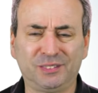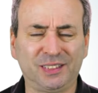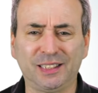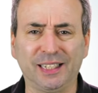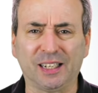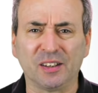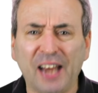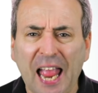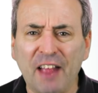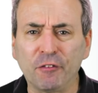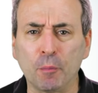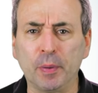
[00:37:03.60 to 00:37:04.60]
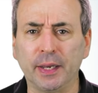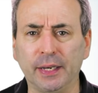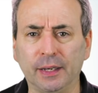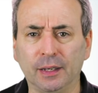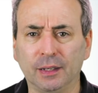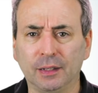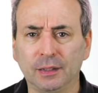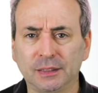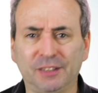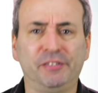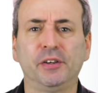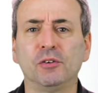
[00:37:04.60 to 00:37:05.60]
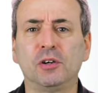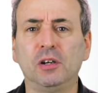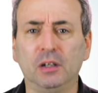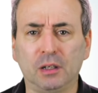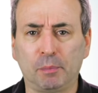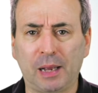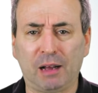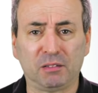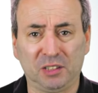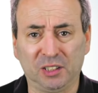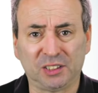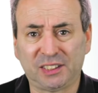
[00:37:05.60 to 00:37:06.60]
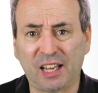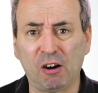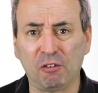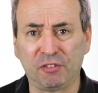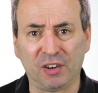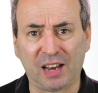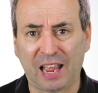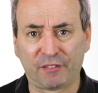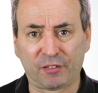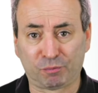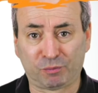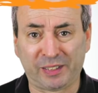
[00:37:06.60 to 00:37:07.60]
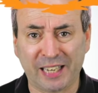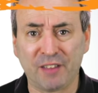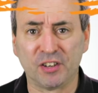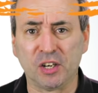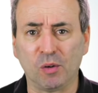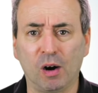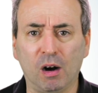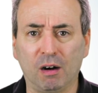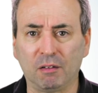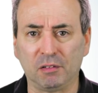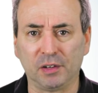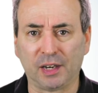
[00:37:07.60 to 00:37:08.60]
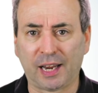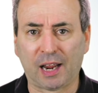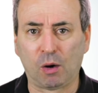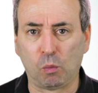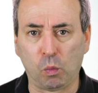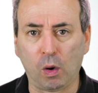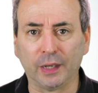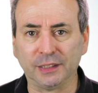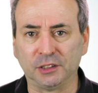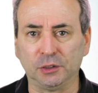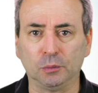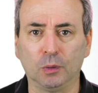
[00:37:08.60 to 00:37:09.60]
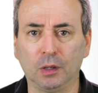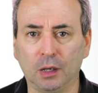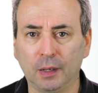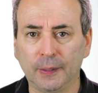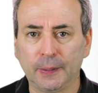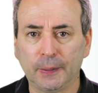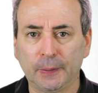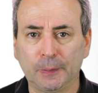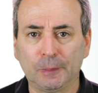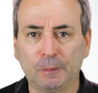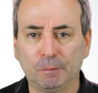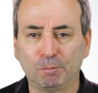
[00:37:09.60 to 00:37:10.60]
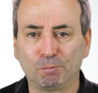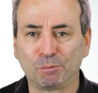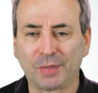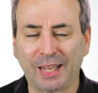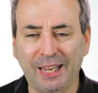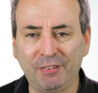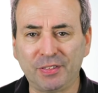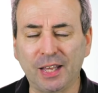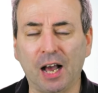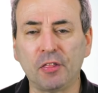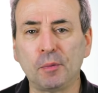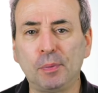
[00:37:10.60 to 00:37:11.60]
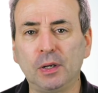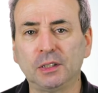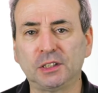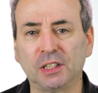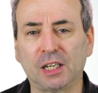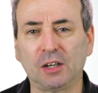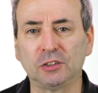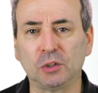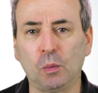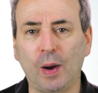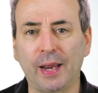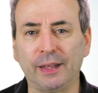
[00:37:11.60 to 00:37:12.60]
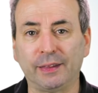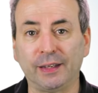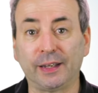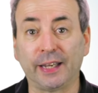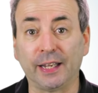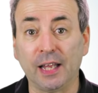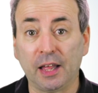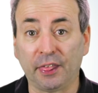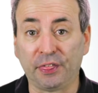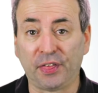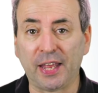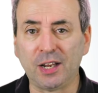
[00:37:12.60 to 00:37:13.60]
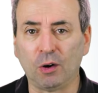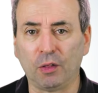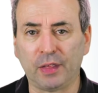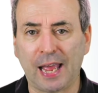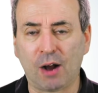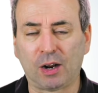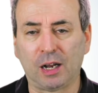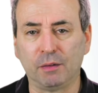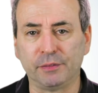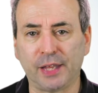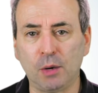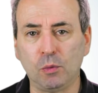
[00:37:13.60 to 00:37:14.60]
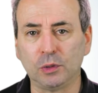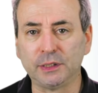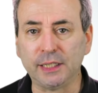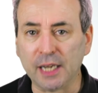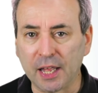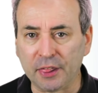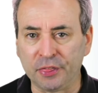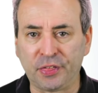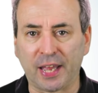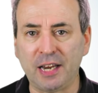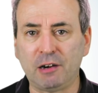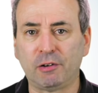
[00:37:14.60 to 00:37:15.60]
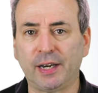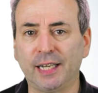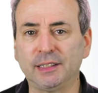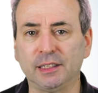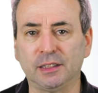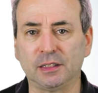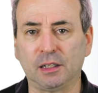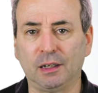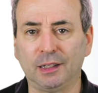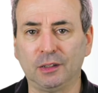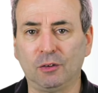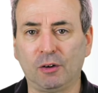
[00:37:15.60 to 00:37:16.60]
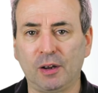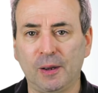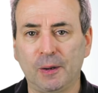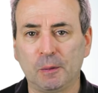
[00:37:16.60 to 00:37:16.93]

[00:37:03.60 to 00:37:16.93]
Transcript: than it could ever be to feel good about yourself and how clever you are and how wise you were. If the other person goes away thinking they got the outcome they wanted, they created the dialogue,